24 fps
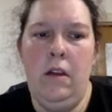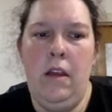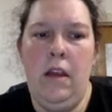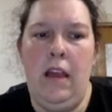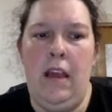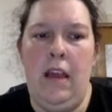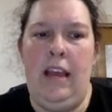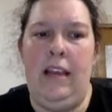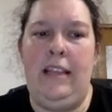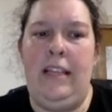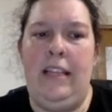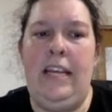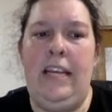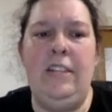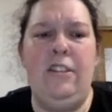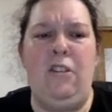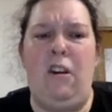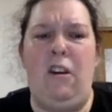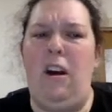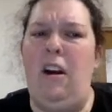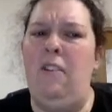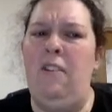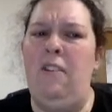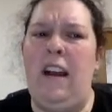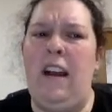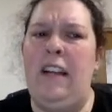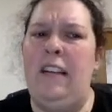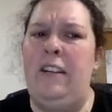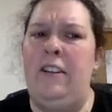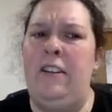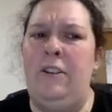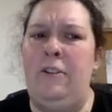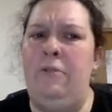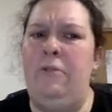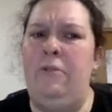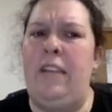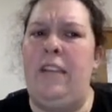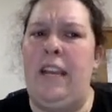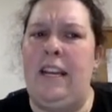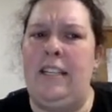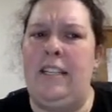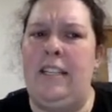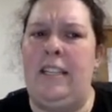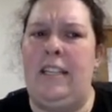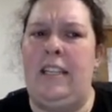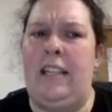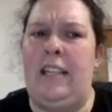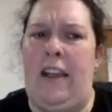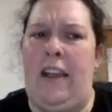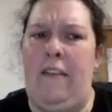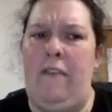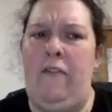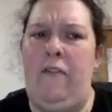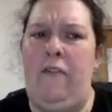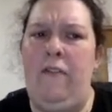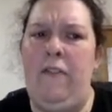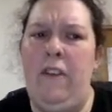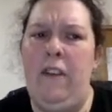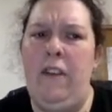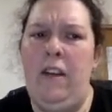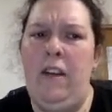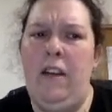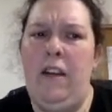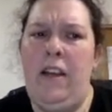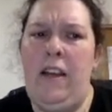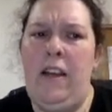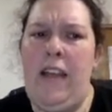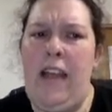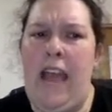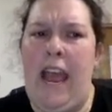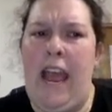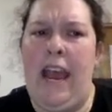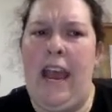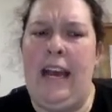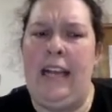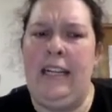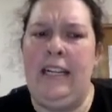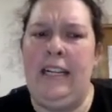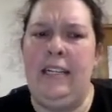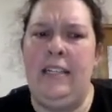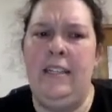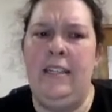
And these are all kind of new things that they've added.